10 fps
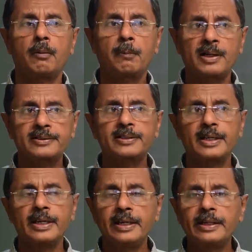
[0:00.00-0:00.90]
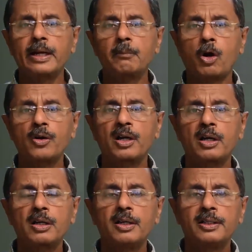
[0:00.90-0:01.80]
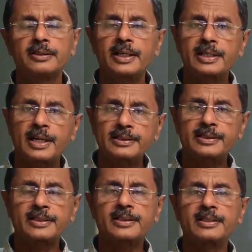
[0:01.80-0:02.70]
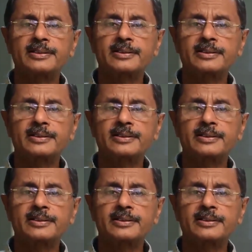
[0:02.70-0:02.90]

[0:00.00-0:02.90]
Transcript: passed an interim order that construction